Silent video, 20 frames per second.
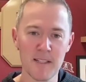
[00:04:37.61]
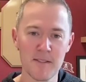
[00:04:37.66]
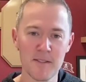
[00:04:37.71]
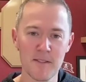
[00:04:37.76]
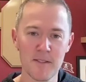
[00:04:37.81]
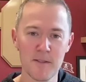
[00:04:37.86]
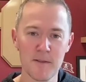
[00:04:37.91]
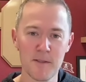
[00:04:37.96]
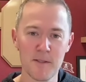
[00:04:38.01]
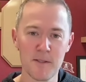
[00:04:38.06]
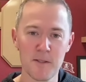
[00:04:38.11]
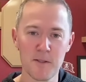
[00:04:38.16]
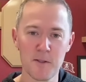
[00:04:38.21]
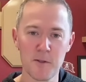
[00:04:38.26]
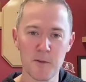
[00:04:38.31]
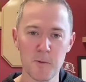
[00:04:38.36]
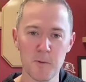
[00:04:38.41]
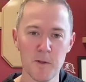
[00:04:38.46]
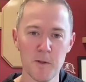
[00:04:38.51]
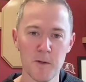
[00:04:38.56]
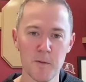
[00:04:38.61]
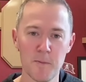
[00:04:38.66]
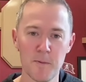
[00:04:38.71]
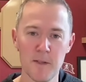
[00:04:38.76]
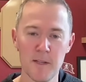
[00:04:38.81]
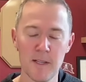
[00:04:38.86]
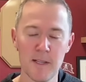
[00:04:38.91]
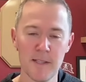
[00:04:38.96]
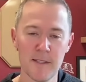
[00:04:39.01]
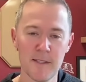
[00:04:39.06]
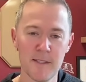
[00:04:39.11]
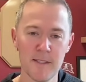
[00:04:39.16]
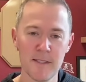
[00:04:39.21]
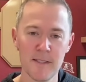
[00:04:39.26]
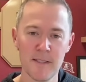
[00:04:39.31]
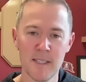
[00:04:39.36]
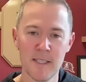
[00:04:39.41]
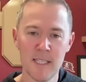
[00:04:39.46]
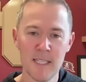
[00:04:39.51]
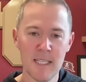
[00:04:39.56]
It's a surreal place,
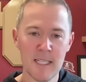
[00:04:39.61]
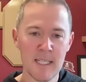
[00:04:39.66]
and